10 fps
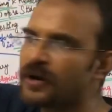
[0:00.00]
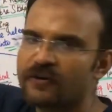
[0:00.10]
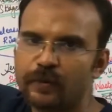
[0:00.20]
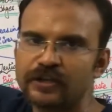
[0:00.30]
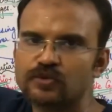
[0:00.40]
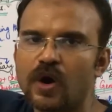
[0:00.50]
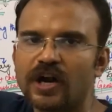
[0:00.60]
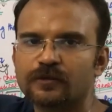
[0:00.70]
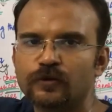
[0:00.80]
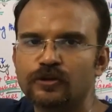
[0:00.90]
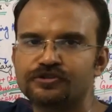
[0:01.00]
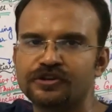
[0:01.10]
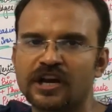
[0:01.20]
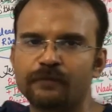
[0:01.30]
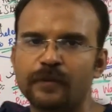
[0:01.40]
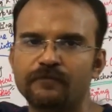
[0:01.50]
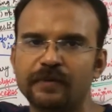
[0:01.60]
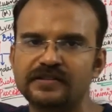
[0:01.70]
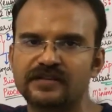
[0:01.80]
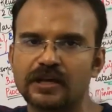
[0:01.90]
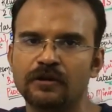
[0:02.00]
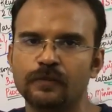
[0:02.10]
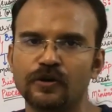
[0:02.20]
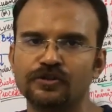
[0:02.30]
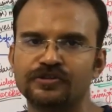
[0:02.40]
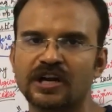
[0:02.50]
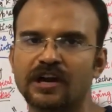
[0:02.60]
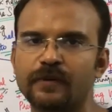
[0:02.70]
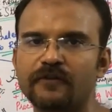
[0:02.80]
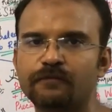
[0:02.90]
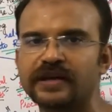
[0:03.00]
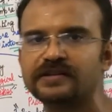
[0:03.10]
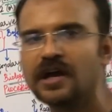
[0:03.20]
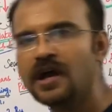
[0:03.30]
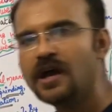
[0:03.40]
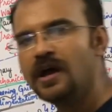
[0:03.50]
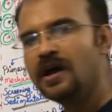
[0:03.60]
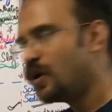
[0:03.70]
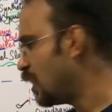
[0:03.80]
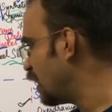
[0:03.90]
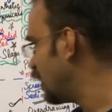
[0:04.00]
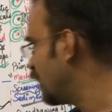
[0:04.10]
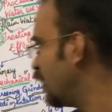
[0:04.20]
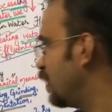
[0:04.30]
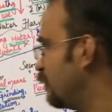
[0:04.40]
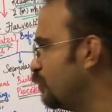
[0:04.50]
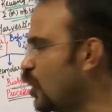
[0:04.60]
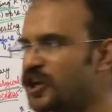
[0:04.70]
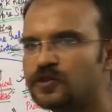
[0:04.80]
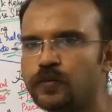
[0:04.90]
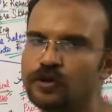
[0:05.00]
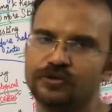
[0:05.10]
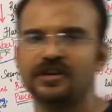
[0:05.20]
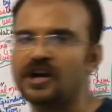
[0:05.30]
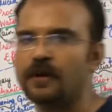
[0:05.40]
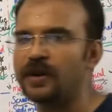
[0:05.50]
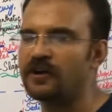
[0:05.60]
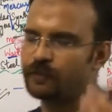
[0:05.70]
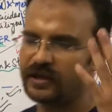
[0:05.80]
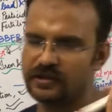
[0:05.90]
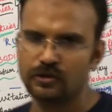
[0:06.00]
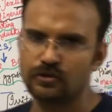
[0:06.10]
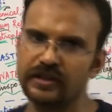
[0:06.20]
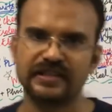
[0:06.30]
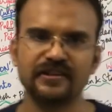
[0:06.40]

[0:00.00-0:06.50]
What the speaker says: of points, water pollution a couple of points, thermal pollution a couple of points, noise pollution a couple of points. So that's a